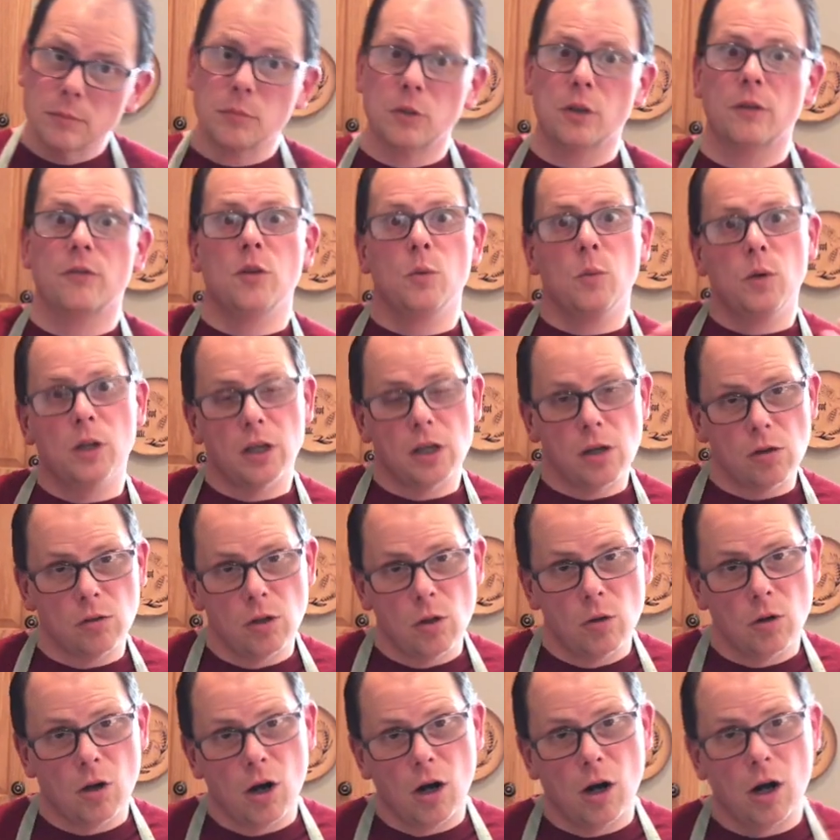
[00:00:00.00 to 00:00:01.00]
but if you want to go
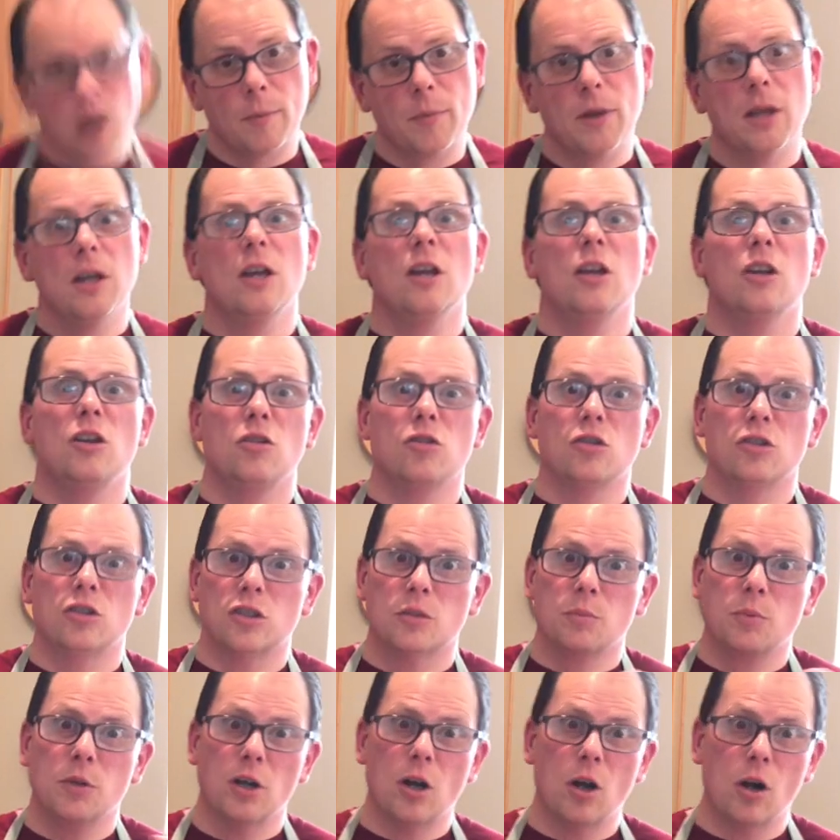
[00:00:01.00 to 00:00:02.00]
low carb, you can
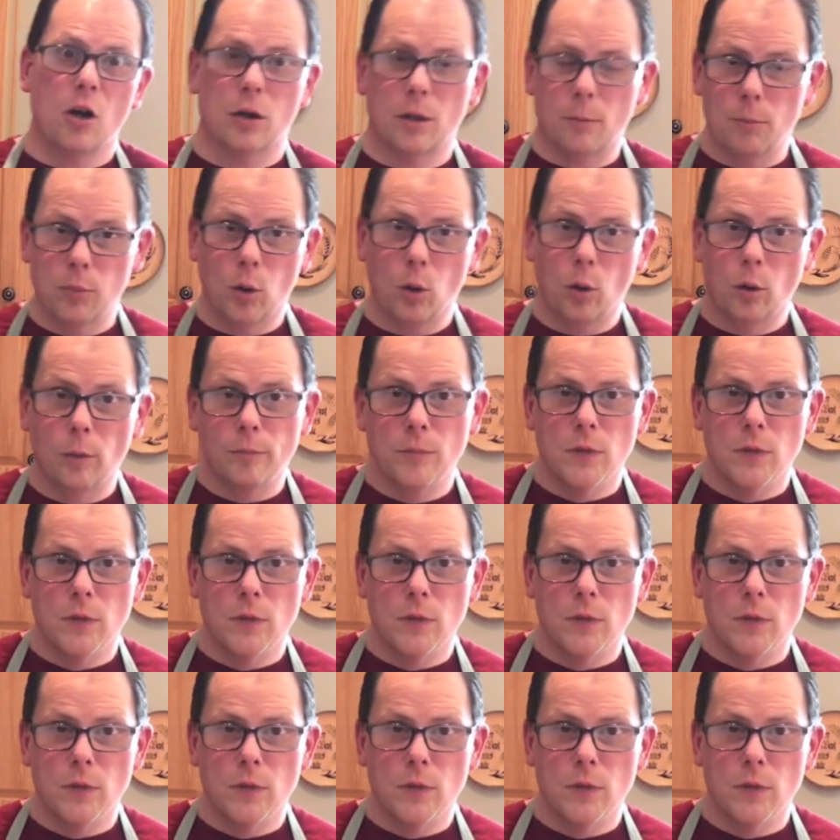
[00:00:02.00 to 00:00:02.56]
just put it all in a bowl.